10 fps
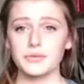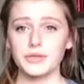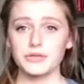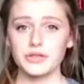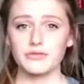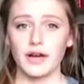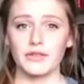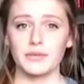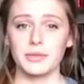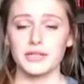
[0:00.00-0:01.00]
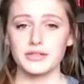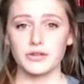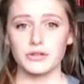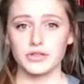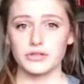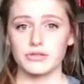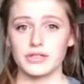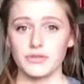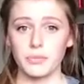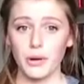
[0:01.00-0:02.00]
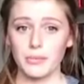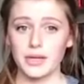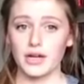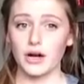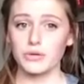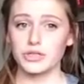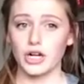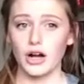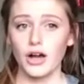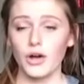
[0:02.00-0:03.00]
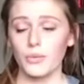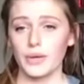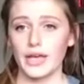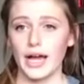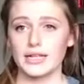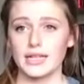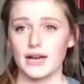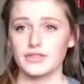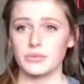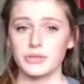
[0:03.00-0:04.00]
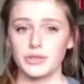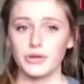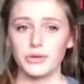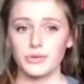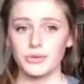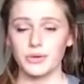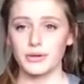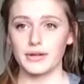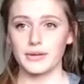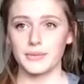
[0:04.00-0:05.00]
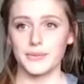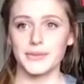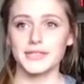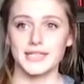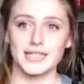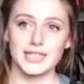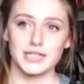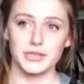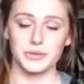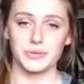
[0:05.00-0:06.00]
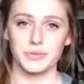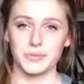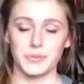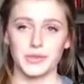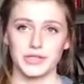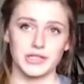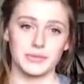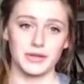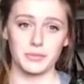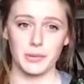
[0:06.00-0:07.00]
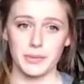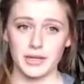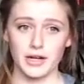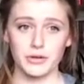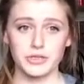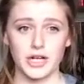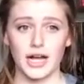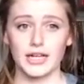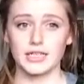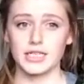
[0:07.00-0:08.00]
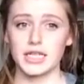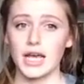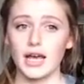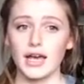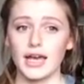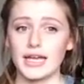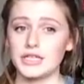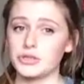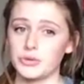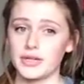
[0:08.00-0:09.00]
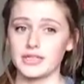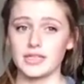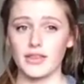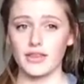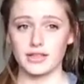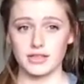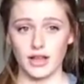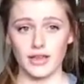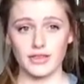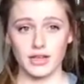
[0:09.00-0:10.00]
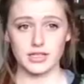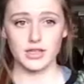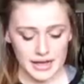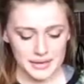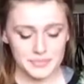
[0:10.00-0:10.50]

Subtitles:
We also found that because horror genre is a popular culture, we had to have someone who wanted to watch something of popular culture and enjoyed things like this.